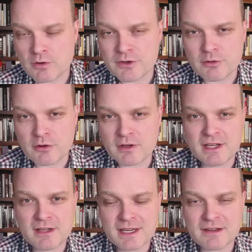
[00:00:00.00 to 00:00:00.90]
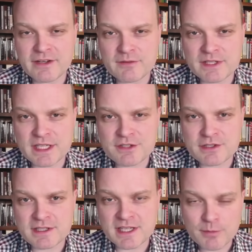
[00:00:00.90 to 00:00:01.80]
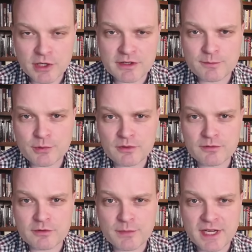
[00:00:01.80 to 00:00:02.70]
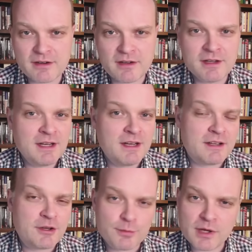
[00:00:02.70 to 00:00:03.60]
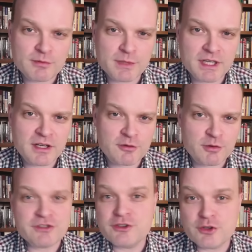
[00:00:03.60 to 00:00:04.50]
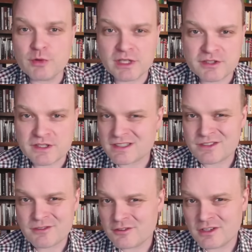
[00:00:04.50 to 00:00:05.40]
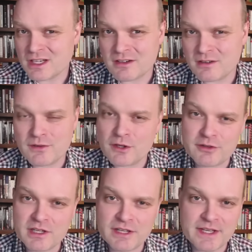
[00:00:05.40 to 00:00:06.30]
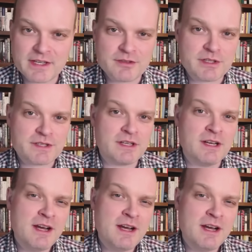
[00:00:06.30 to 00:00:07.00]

you get an invitation to take part in a poll for a panel, you're probably not going to do it just because you're not going to vote. You're not that interested.